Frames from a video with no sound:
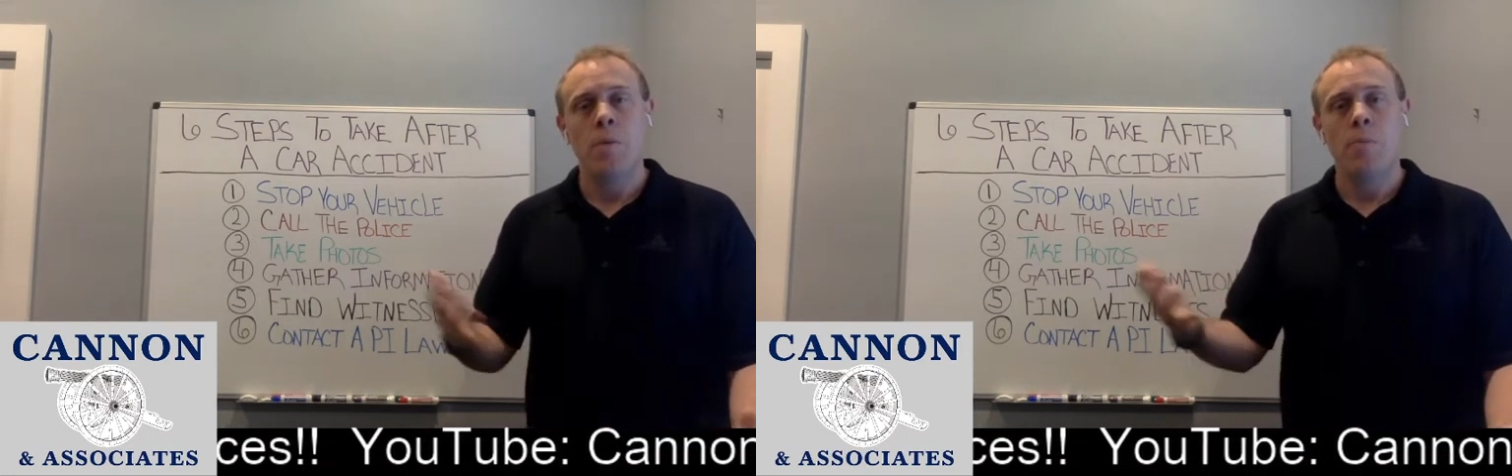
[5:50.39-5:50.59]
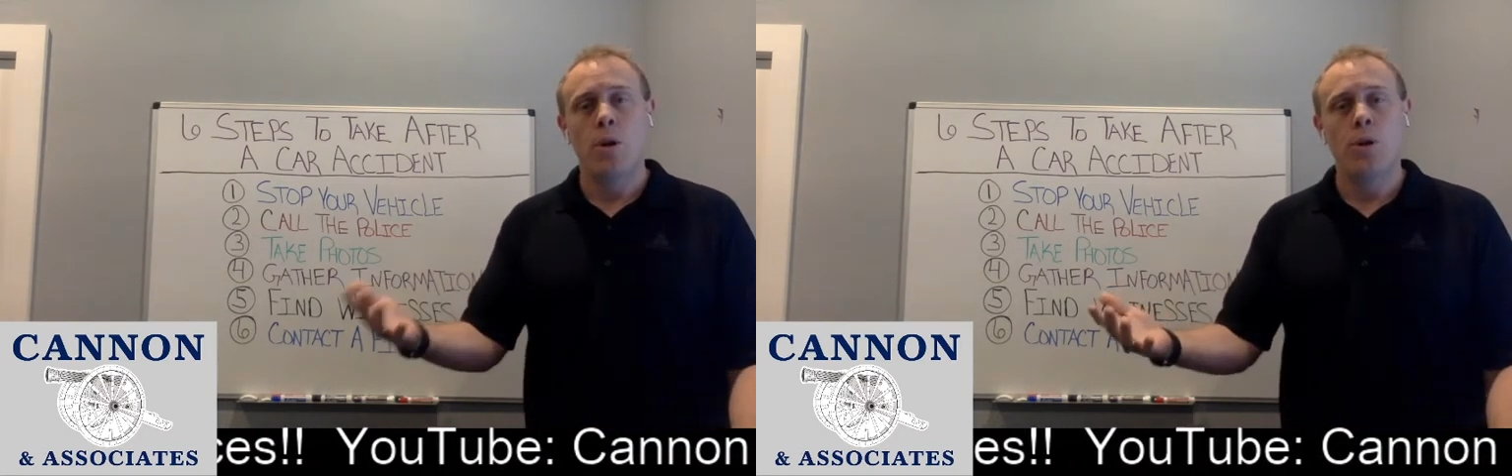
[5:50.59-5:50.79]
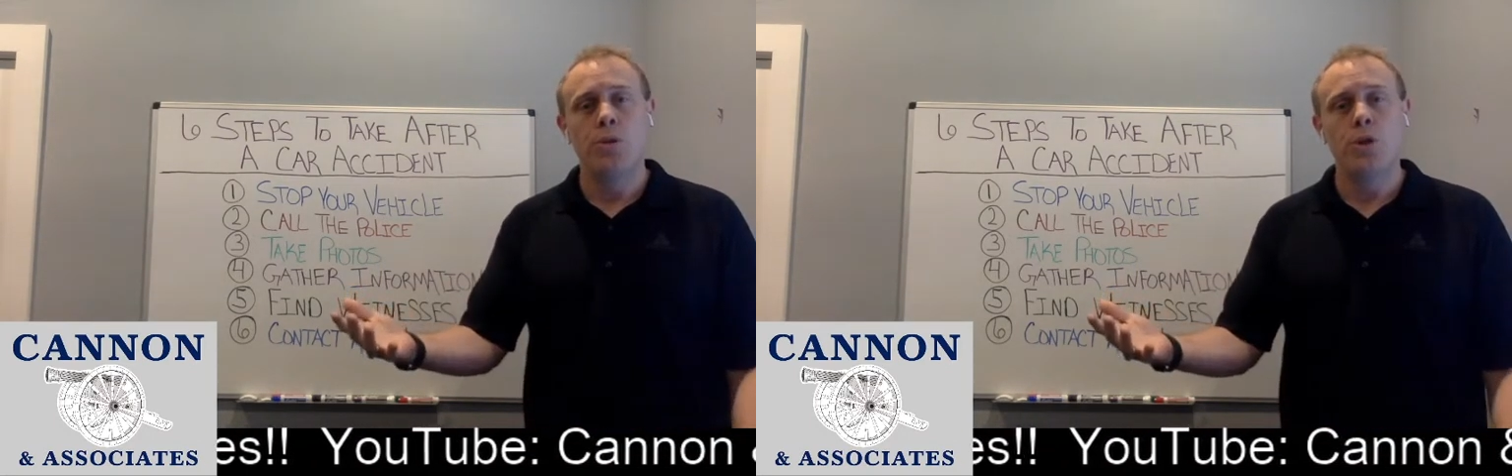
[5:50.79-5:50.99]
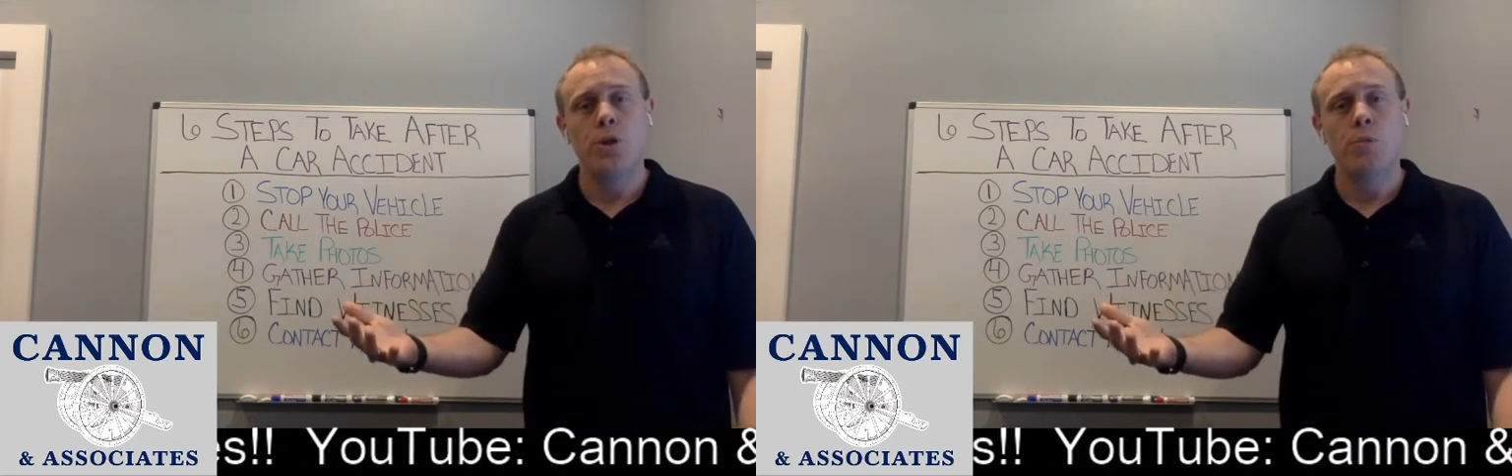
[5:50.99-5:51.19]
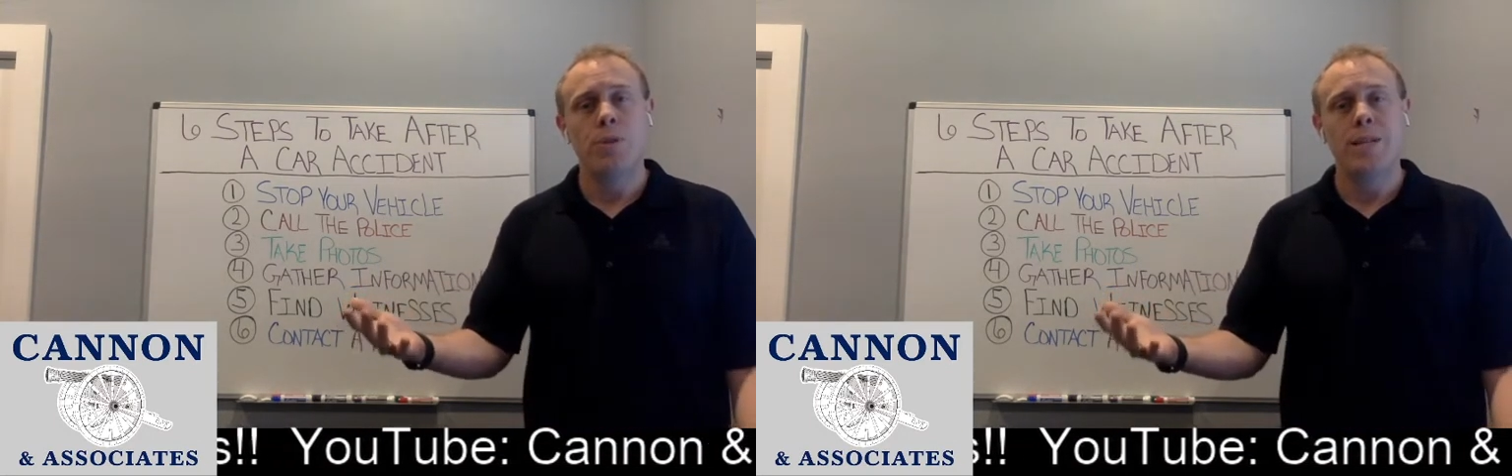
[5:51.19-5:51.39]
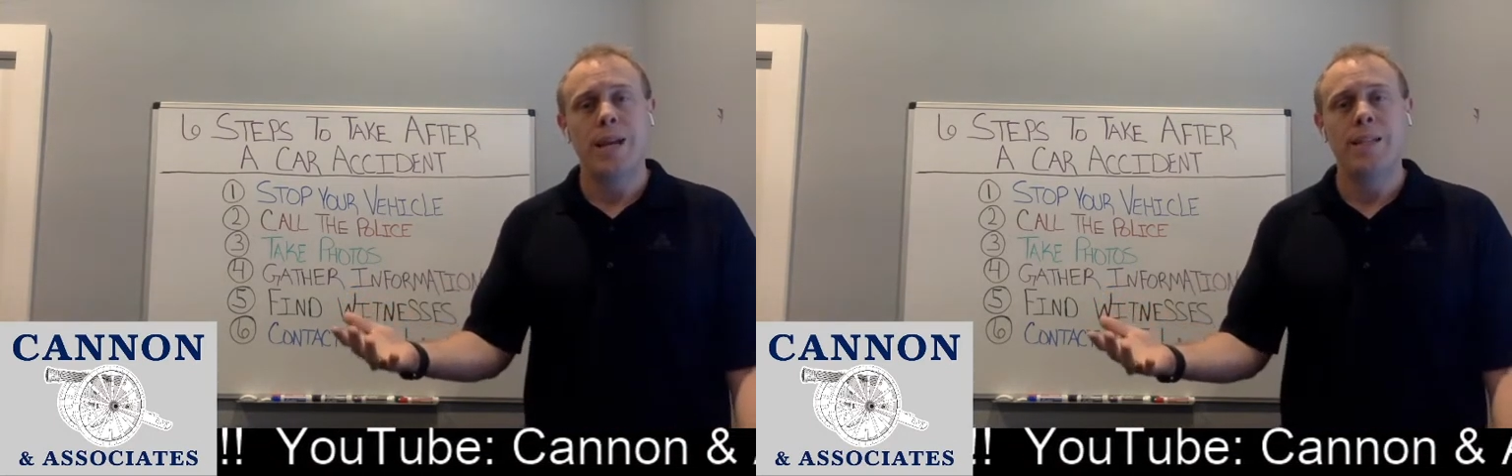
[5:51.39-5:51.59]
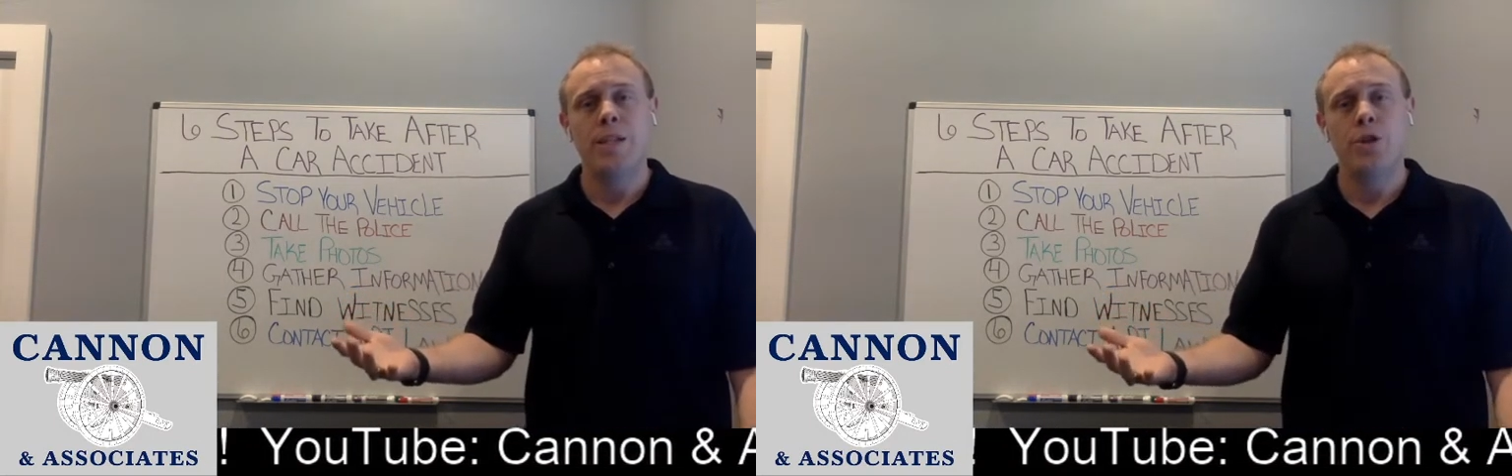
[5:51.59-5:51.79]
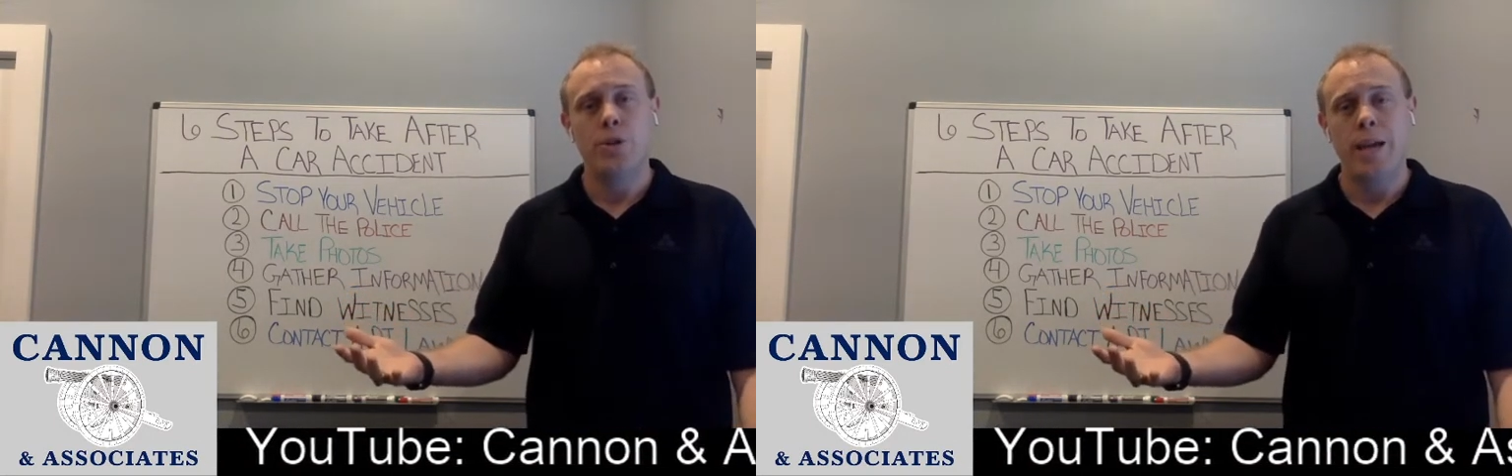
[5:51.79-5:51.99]
but also you're
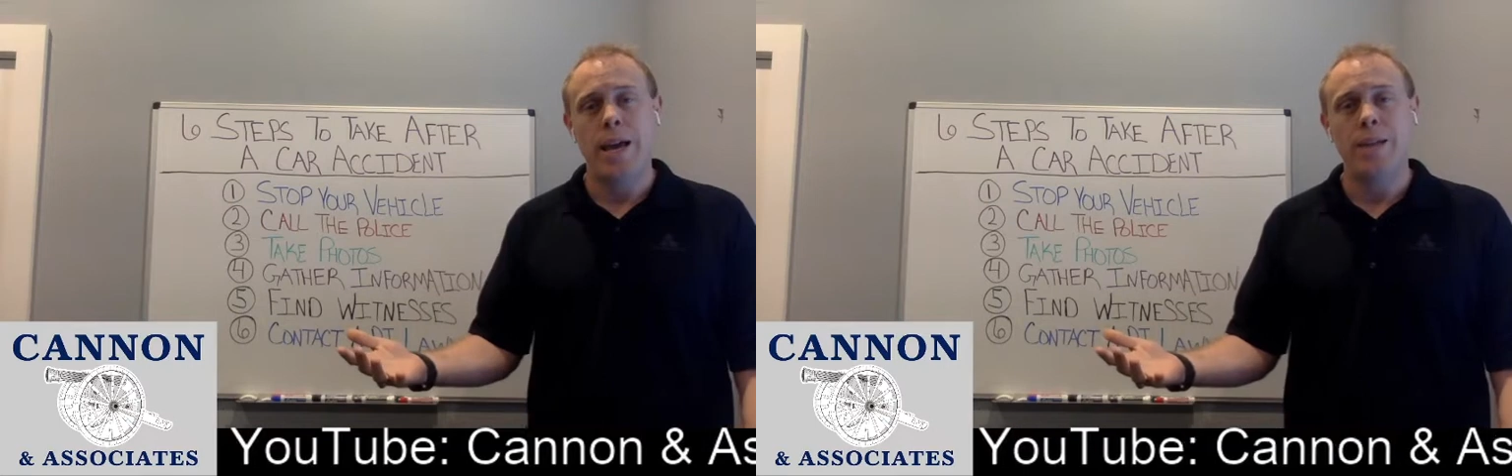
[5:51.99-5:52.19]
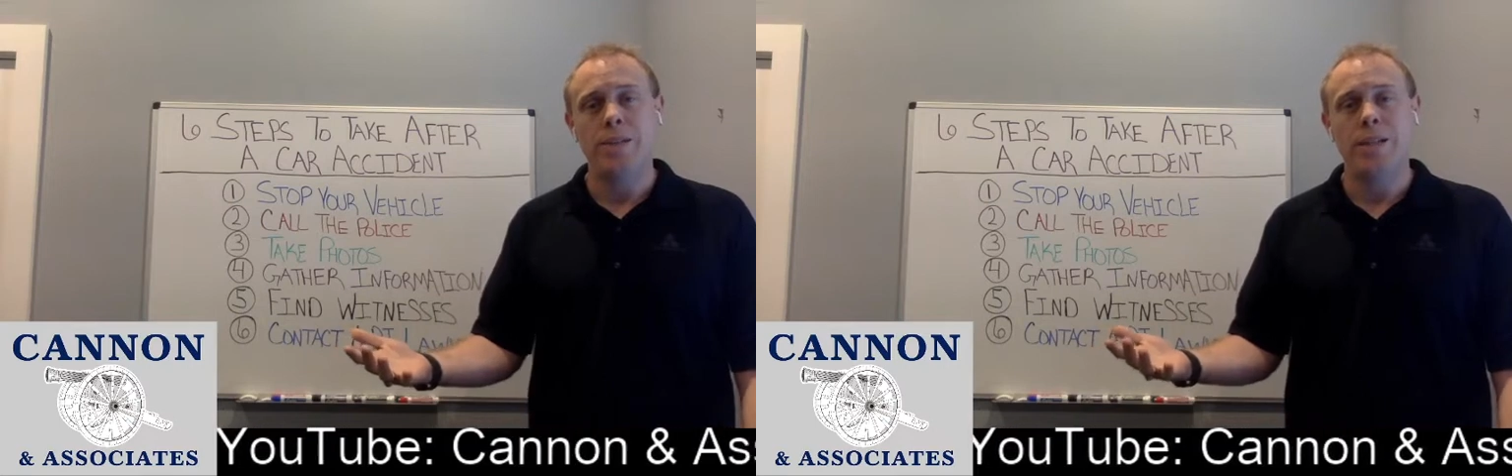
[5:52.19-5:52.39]
protecting your case